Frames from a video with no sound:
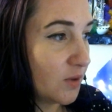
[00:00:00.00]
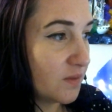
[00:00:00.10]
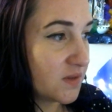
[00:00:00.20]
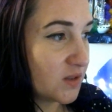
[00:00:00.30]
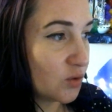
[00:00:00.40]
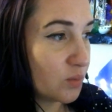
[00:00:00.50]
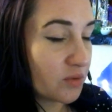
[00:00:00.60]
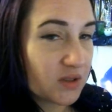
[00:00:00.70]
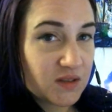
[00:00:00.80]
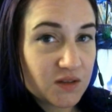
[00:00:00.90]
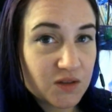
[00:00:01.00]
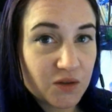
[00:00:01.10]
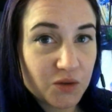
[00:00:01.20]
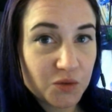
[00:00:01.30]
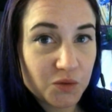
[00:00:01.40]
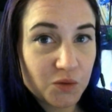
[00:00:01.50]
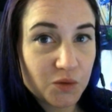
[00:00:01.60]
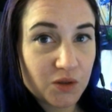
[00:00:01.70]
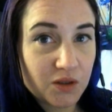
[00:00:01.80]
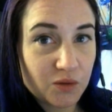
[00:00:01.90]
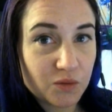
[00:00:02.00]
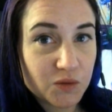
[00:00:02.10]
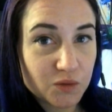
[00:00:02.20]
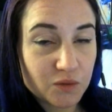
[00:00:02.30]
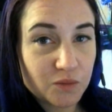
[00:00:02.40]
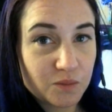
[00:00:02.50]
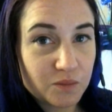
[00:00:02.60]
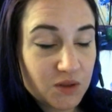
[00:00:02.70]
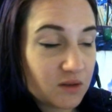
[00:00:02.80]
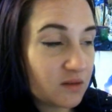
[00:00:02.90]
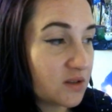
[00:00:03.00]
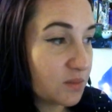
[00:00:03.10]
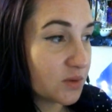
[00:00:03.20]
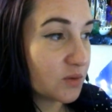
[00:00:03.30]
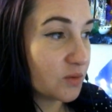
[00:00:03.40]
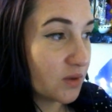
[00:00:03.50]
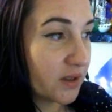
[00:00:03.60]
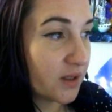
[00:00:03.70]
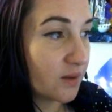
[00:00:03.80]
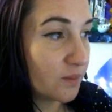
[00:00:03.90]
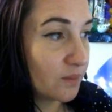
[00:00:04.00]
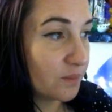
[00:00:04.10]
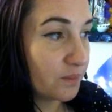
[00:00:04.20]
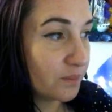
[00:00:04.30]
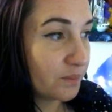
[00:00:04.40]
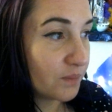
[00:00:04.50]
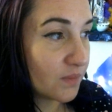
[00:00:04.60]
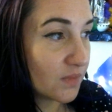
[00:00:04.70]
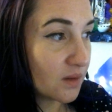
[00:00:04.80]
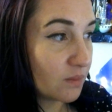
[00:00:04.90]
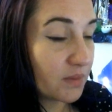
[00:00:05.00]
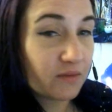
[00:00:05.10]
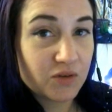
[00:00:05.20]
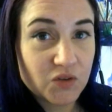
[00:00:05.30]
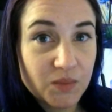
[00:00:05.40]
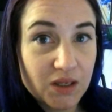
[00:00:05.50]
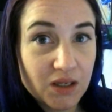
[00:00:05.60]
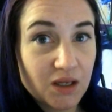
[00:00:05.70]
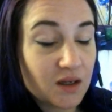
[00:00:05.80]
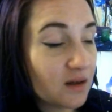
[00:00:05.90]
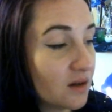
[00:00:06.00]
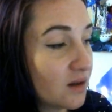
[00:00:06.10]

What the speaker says: Obviously your baristas are your sort of, you know, typical beverage making